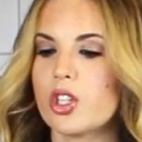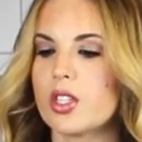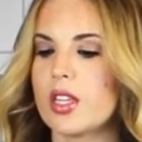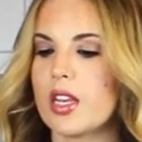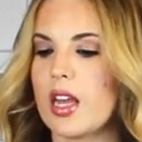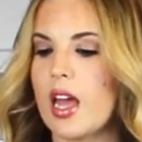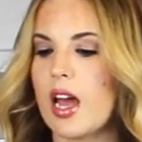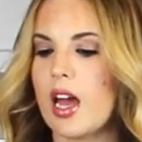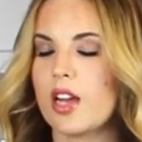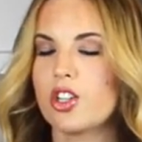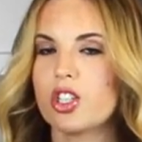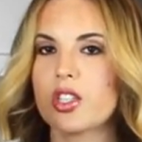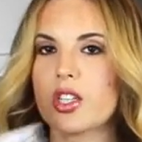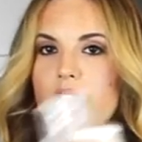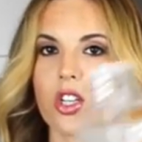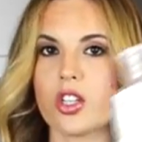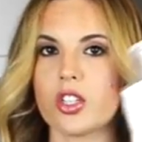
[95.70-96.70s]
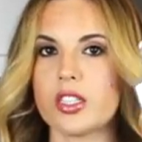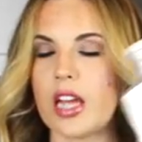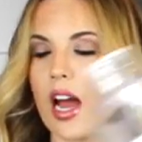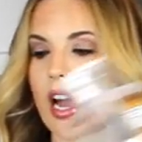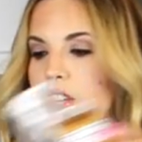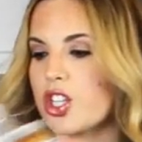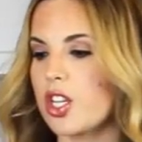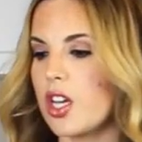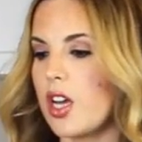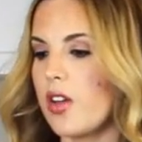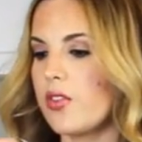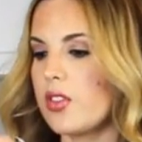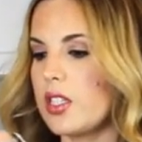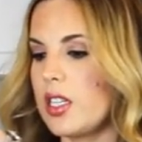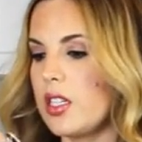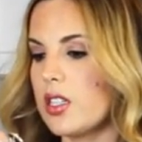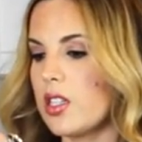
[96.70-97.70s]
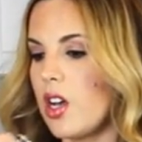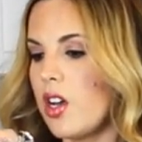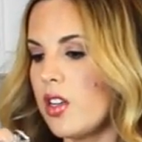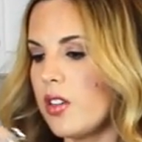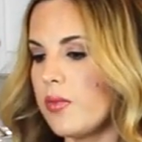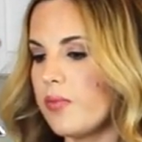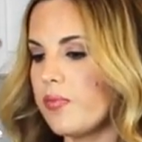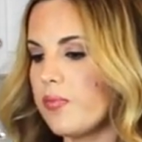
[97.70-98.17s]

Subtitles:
just going to add just a little dash of sea salt.